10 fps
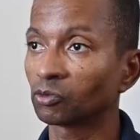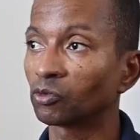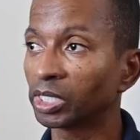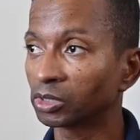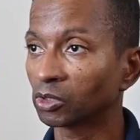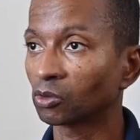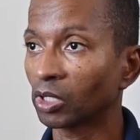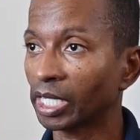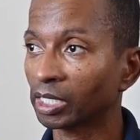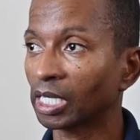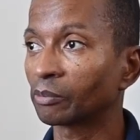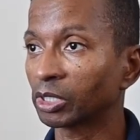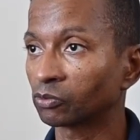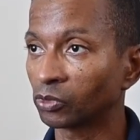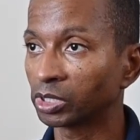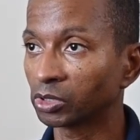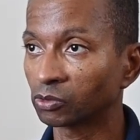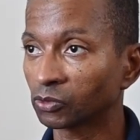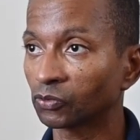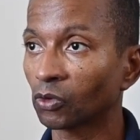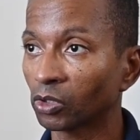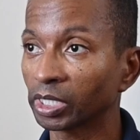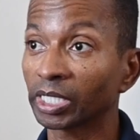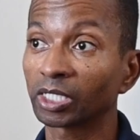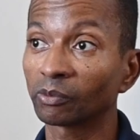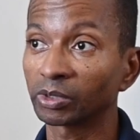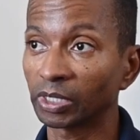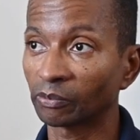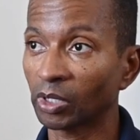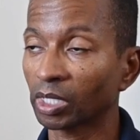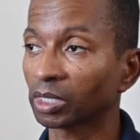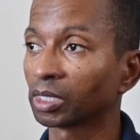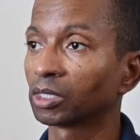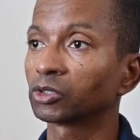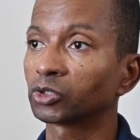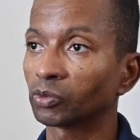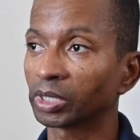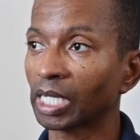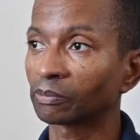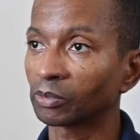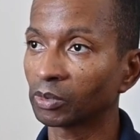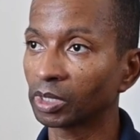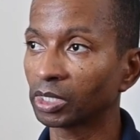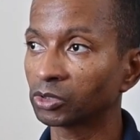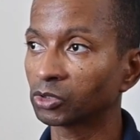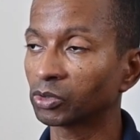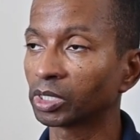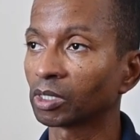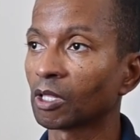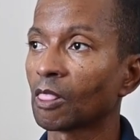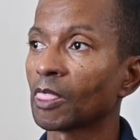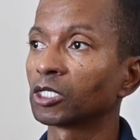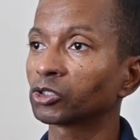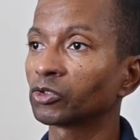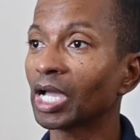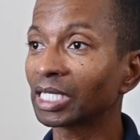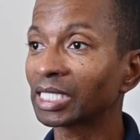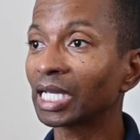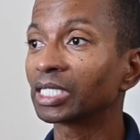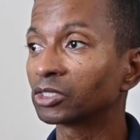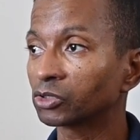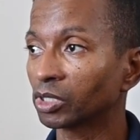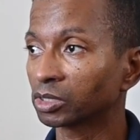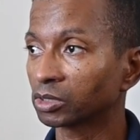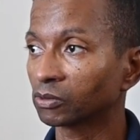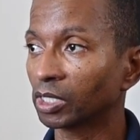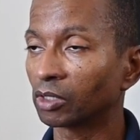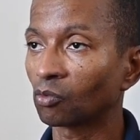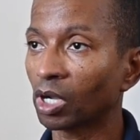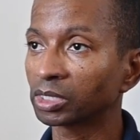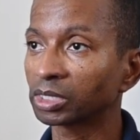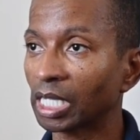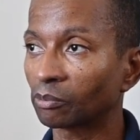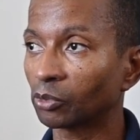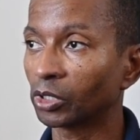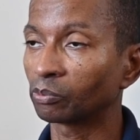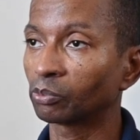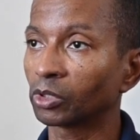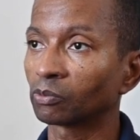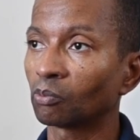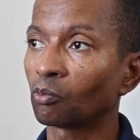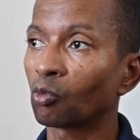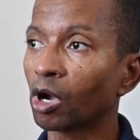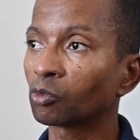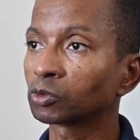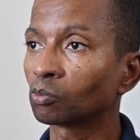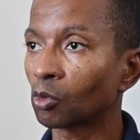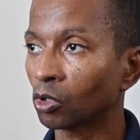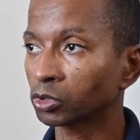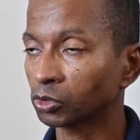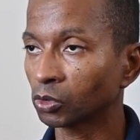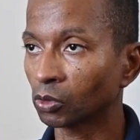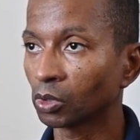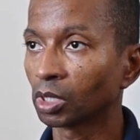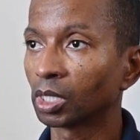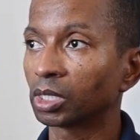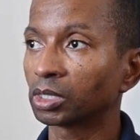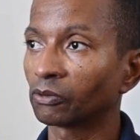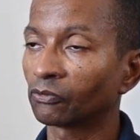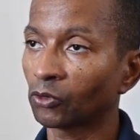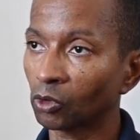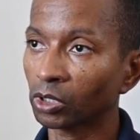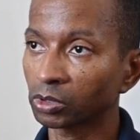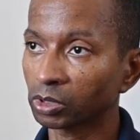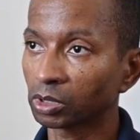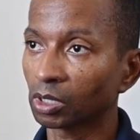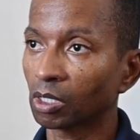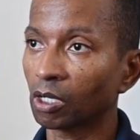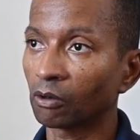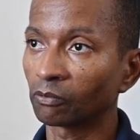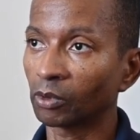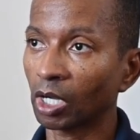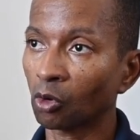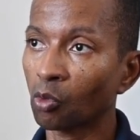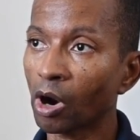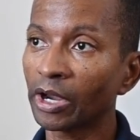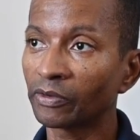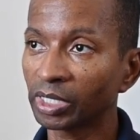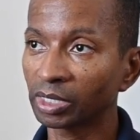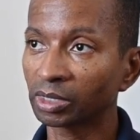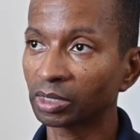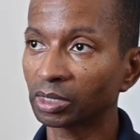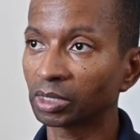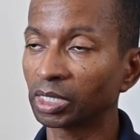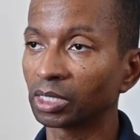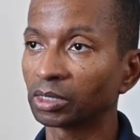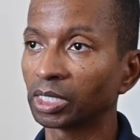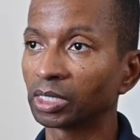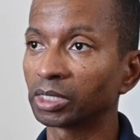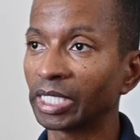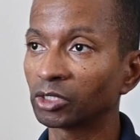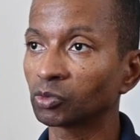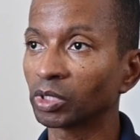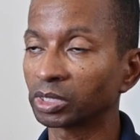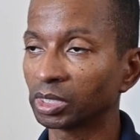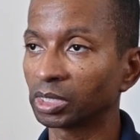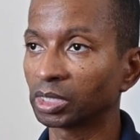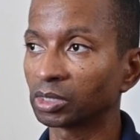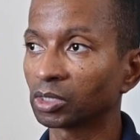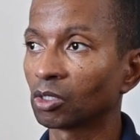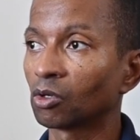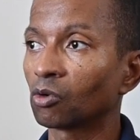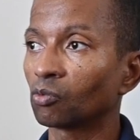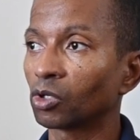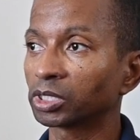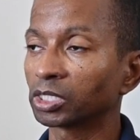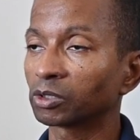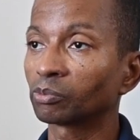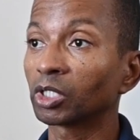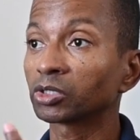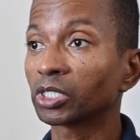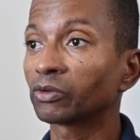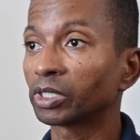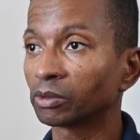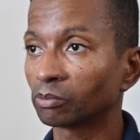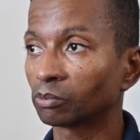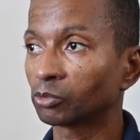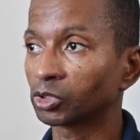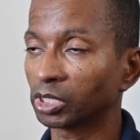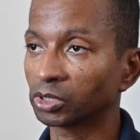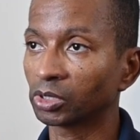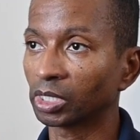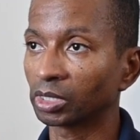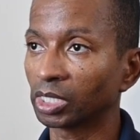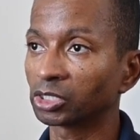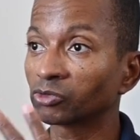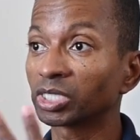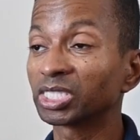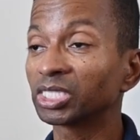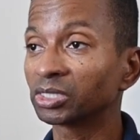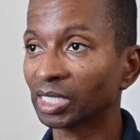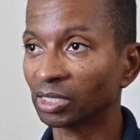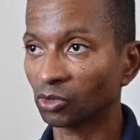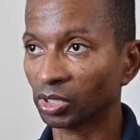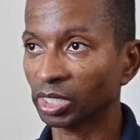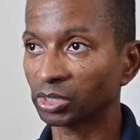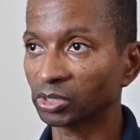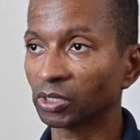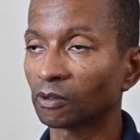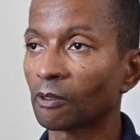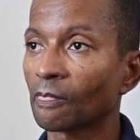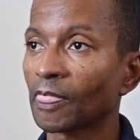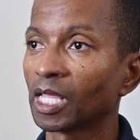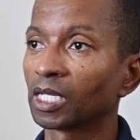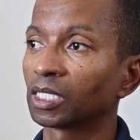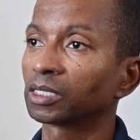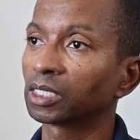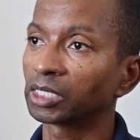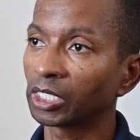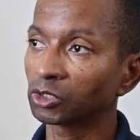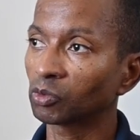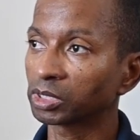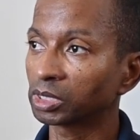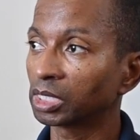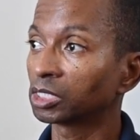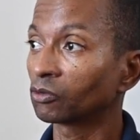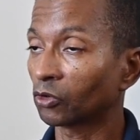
region or economic regions for the Kingdom of Denmark during that history. So you had that interest in one standpoint, but what was more so the focus of acquiring the Danish West Indies was its military positioning, its strategic location. The Danish West Indies, the